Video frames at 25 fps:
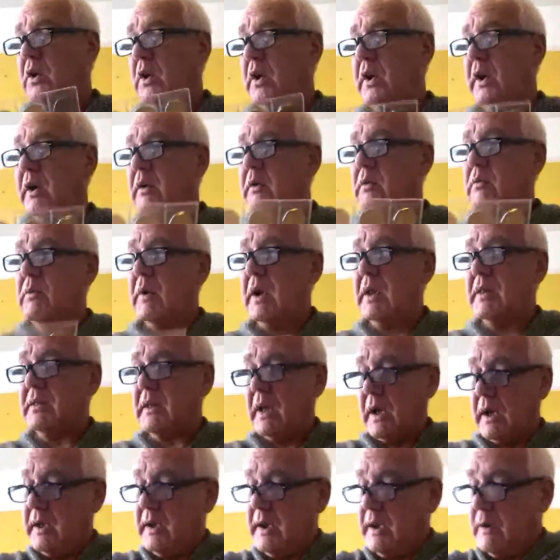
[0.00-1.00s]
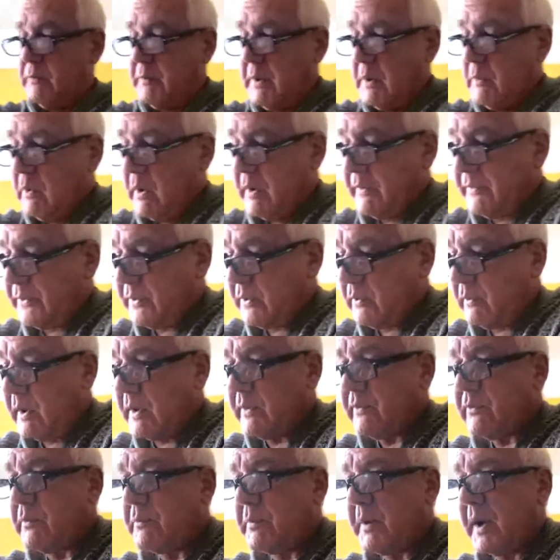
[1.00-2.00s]
You know, one day they'll be worth
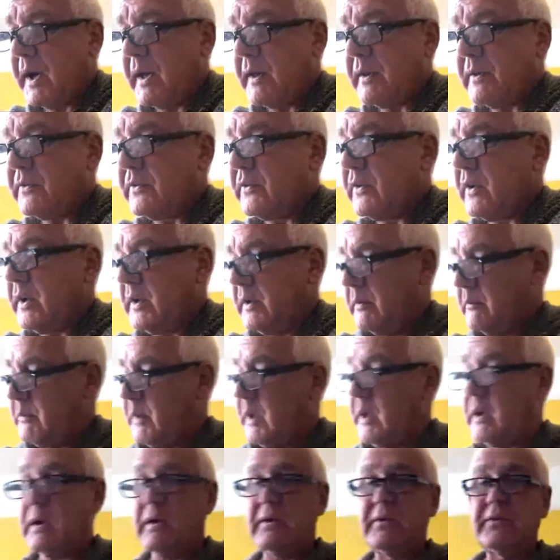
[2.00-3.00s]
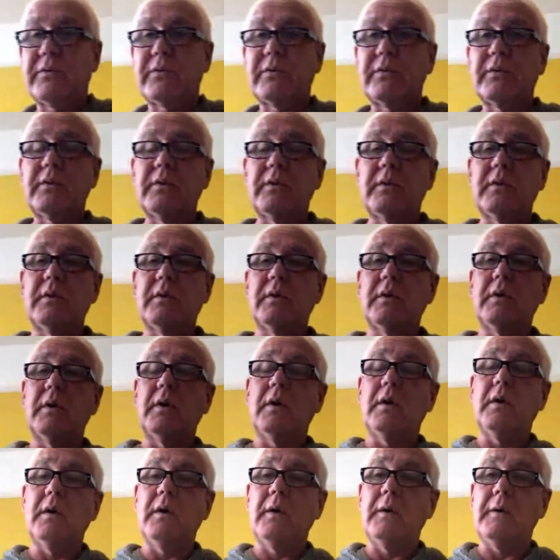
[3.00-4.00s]
£200 a sheep, because,
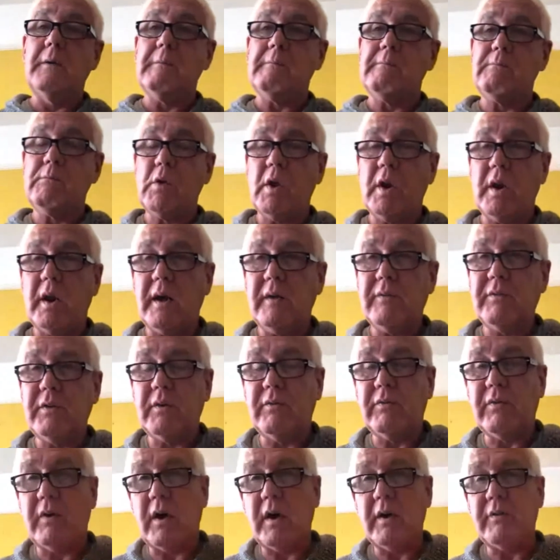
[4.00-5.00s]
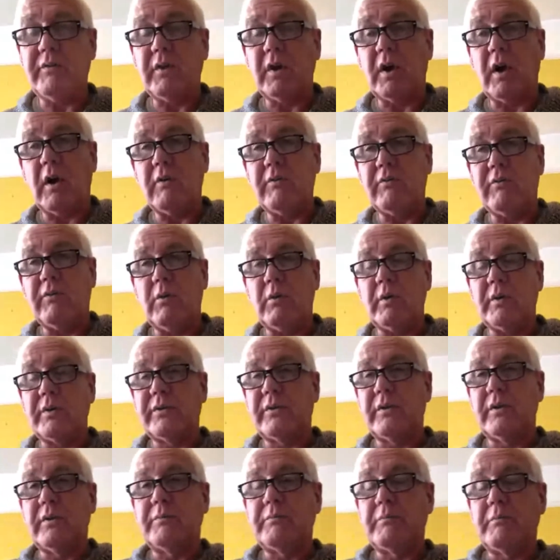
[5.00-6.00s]
you know, if you go
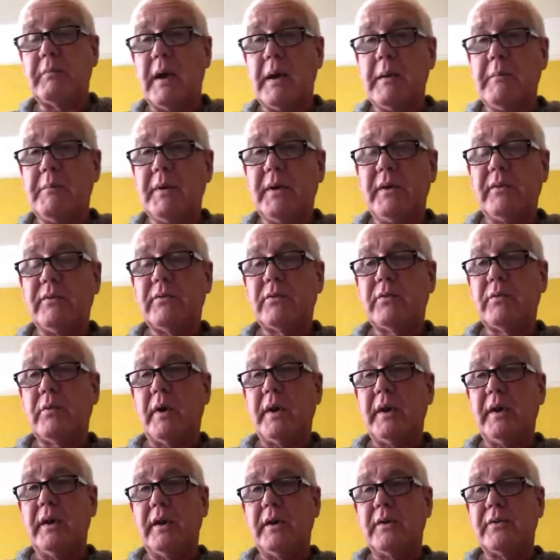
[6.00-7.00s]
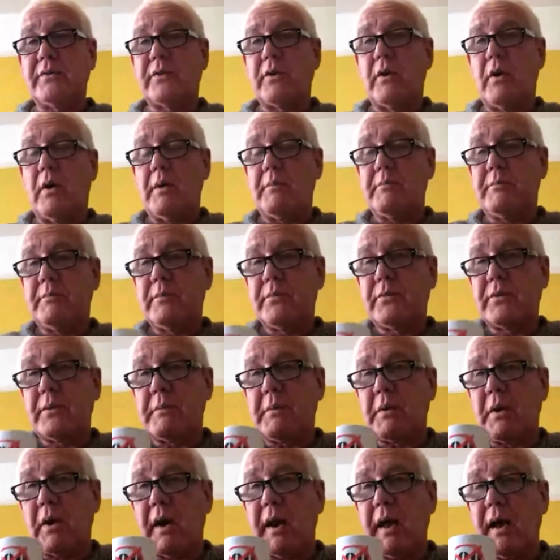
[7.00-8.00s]
forward to maybe 20 years time,
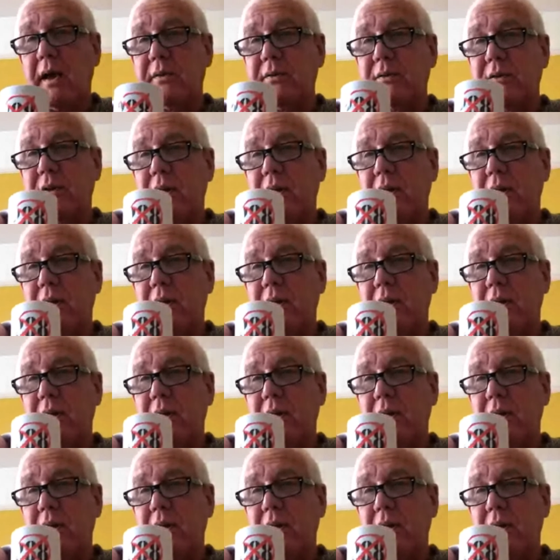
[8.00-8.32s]
something like that,